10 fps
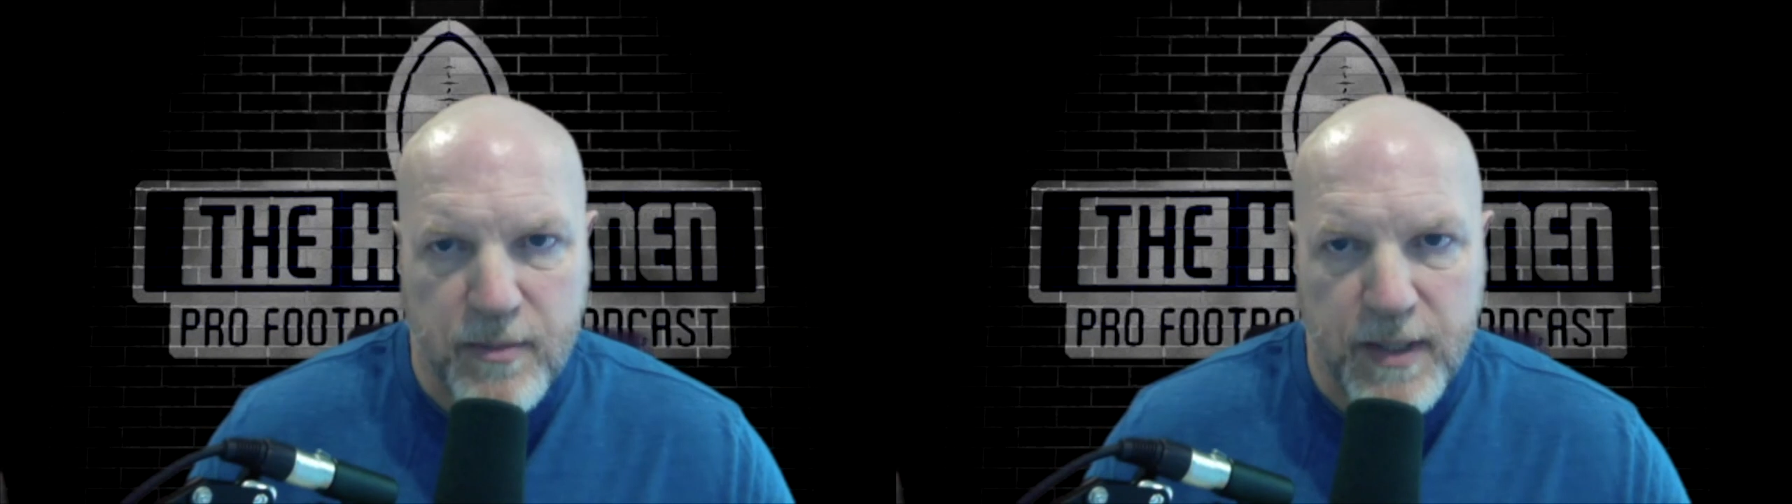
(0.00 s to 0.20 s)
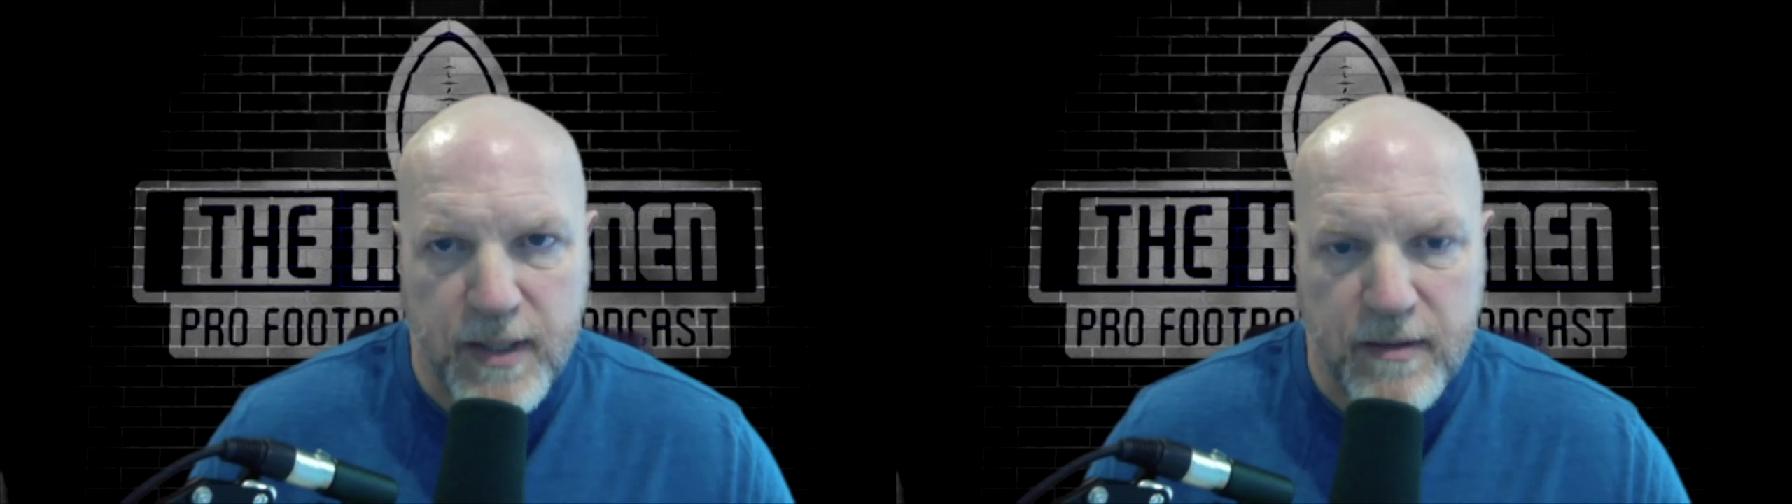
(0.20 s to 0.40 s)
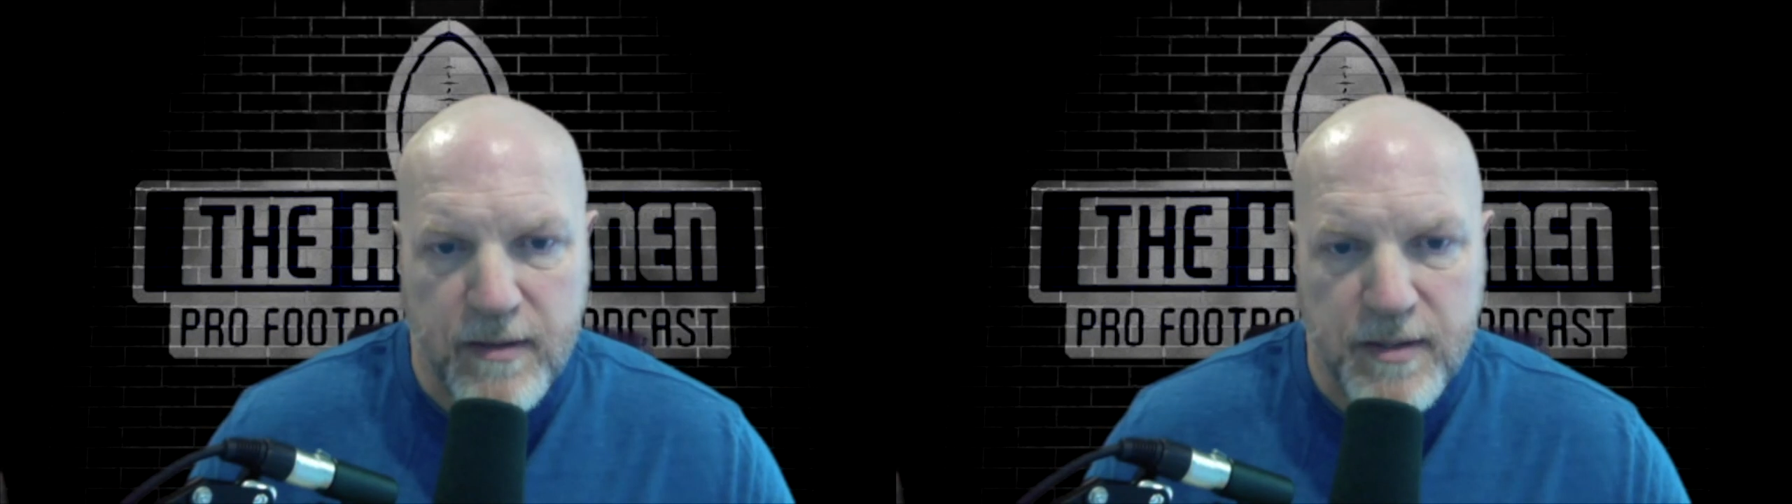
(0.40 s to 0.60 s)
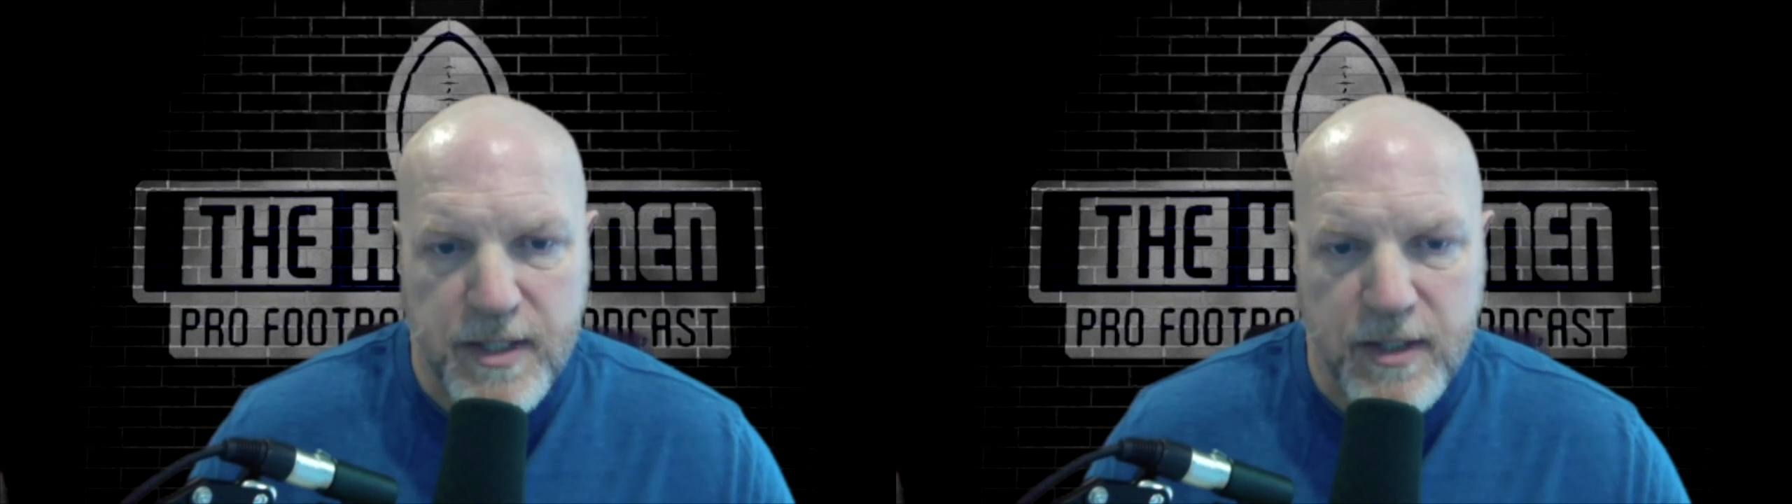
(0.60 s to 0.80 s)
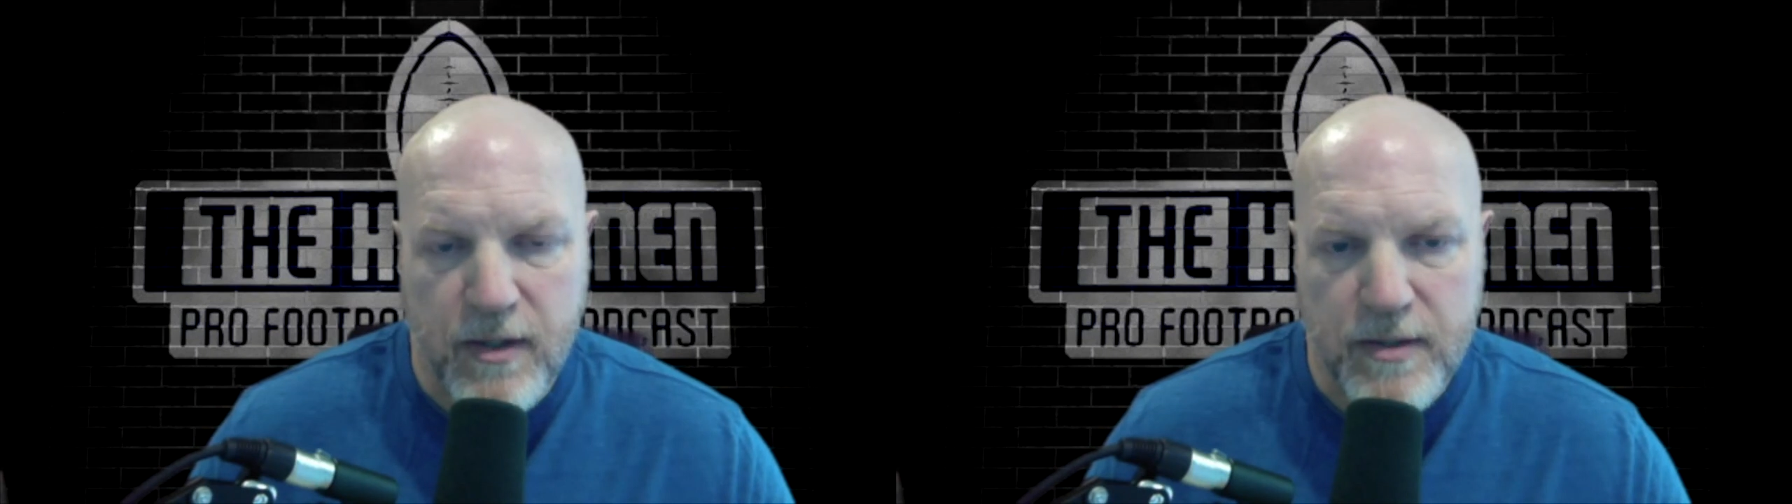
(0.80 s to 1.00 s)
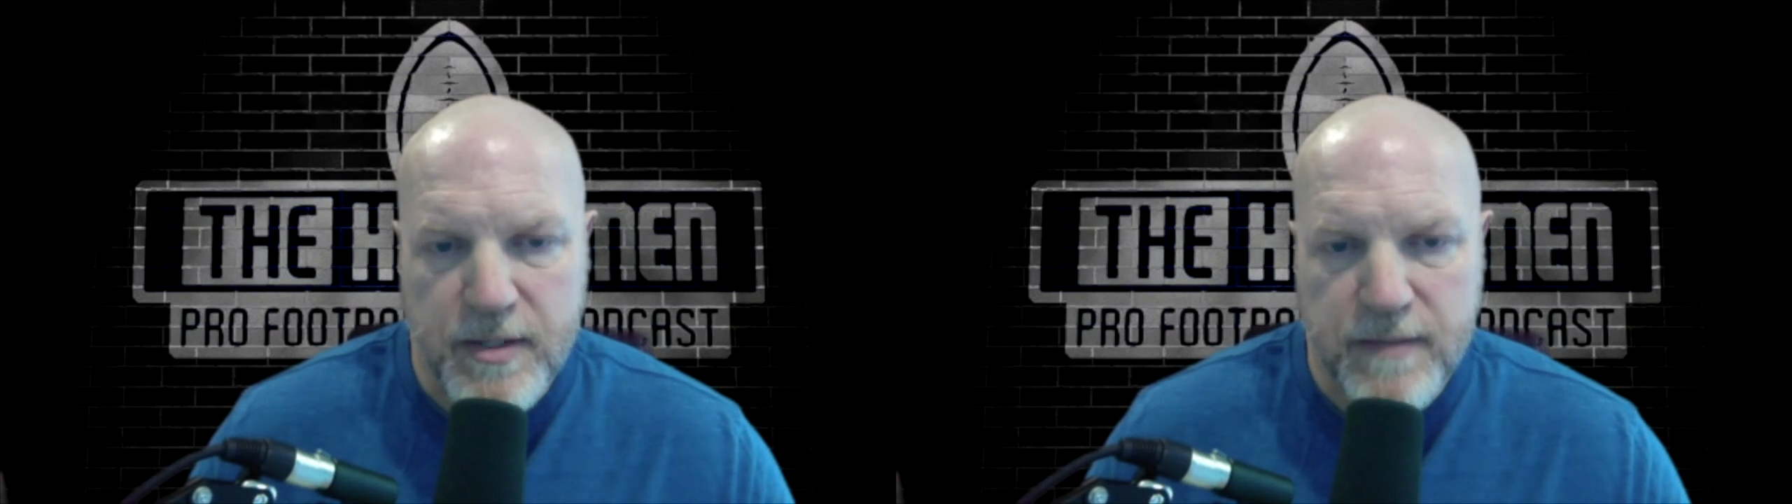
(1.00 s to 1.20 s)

picking the Seahawks.